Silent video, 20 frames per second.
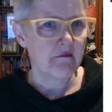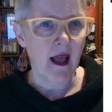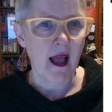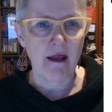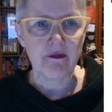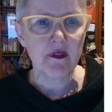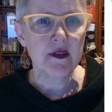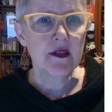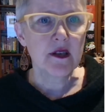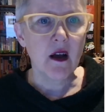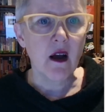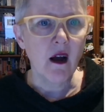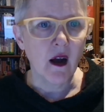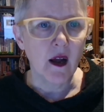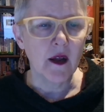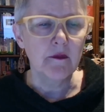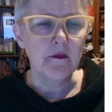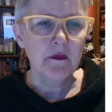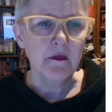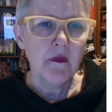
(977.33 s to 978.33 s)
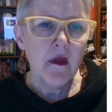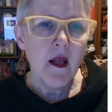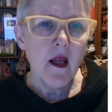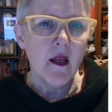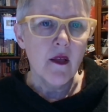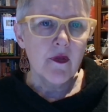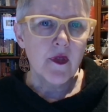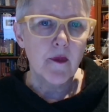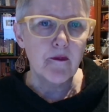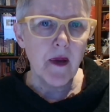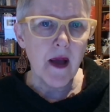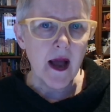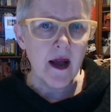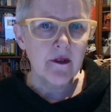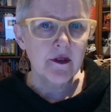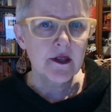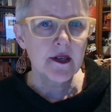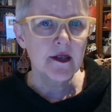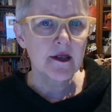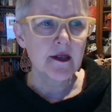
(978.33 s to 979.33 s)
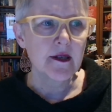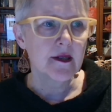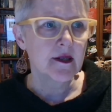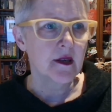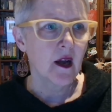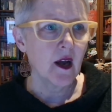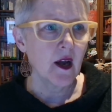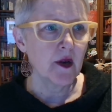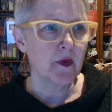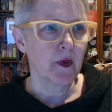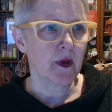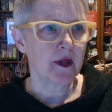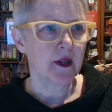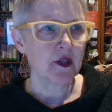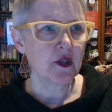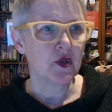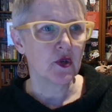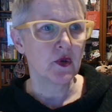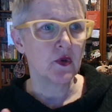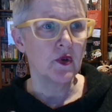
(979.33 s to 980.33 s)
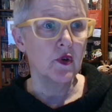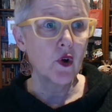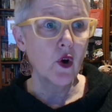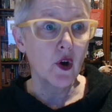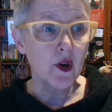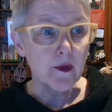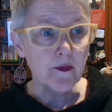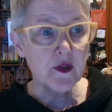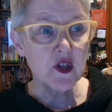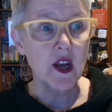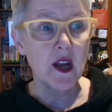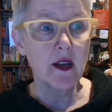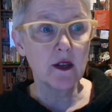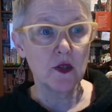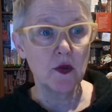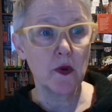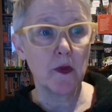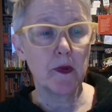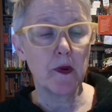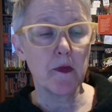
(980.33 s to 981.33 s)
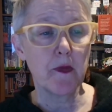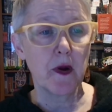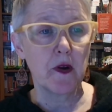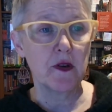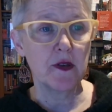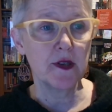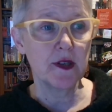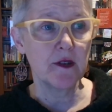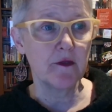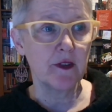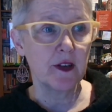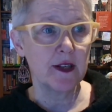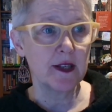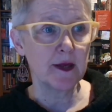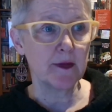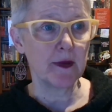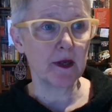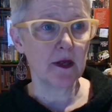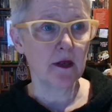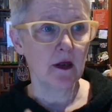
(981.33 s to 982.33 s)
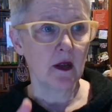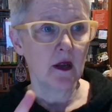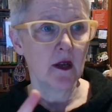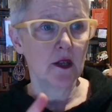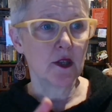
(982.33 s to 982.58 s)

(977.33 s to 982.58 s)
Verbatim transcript: at the time the power to decide whether to not object to a proposed investment,